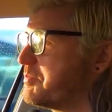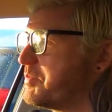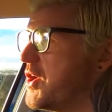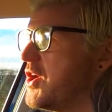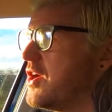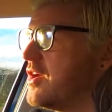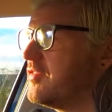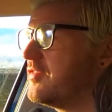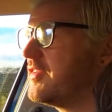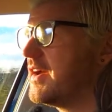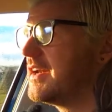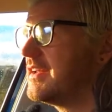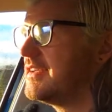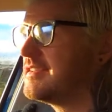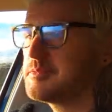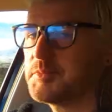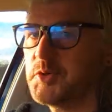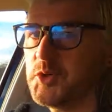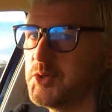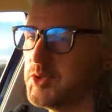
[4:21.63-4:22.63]
perfectly
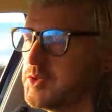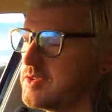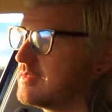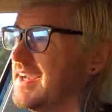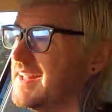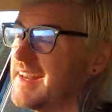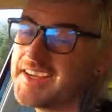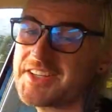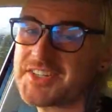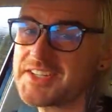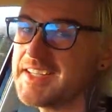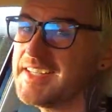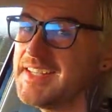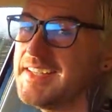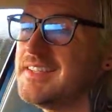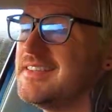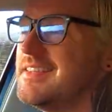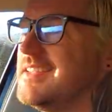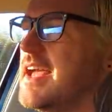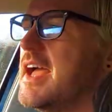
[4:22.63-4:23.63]
smooth. And
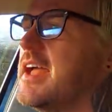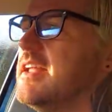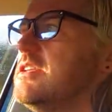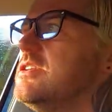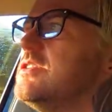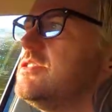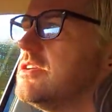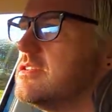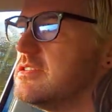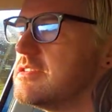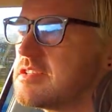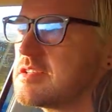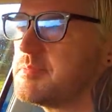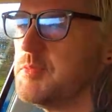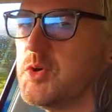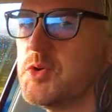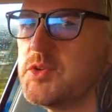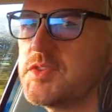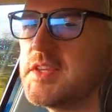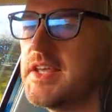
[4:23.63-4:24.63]
actually, the engine
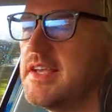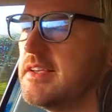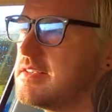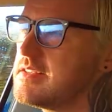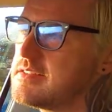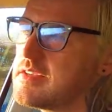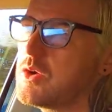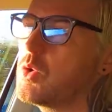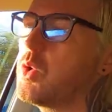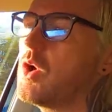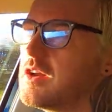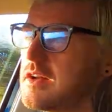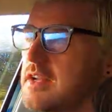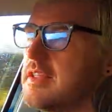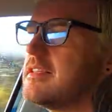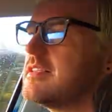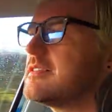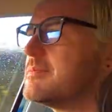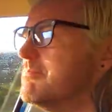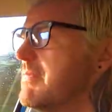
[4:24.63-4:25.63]
smoothness is a
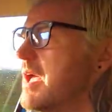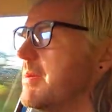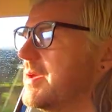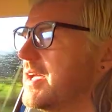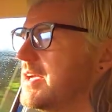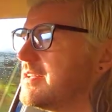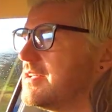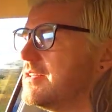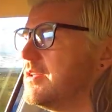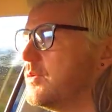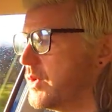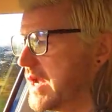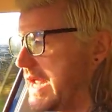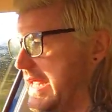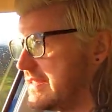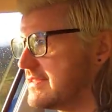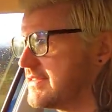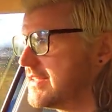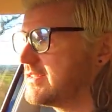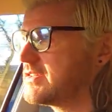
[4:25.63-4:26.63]
quality that's mimicked in the
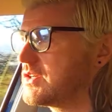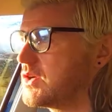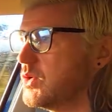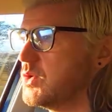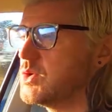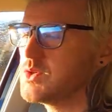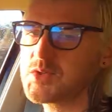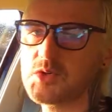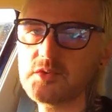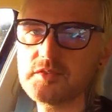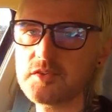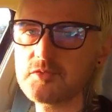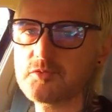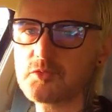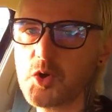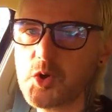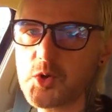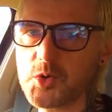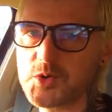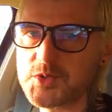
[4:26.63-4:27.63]
way that this goes over the
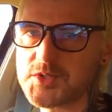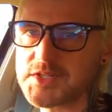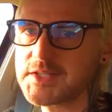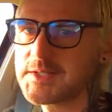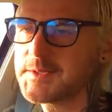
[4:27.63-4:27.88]
road,